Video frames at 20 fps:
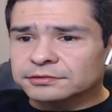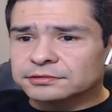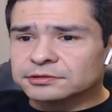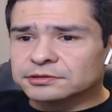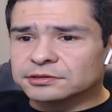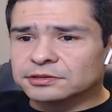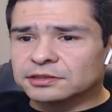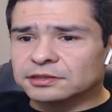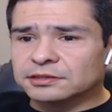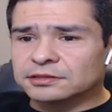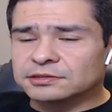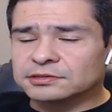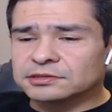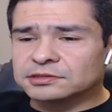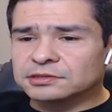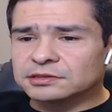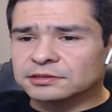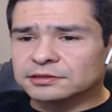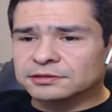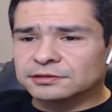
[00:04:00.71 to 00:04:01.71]

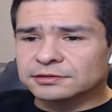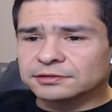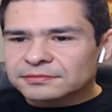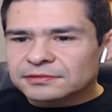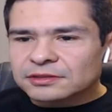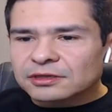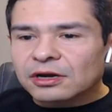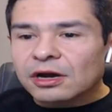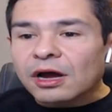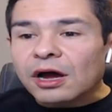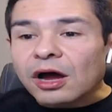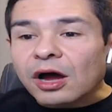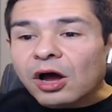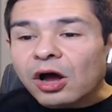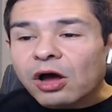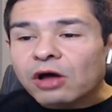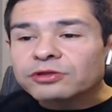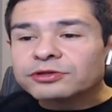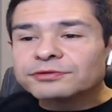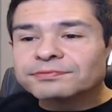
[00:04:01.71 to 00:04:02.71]
Jeez.
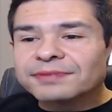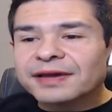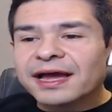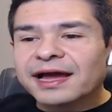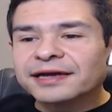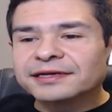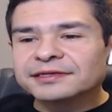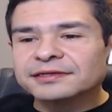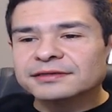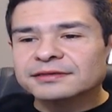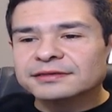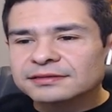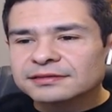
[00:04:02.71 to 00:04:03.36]
Oh, they're back.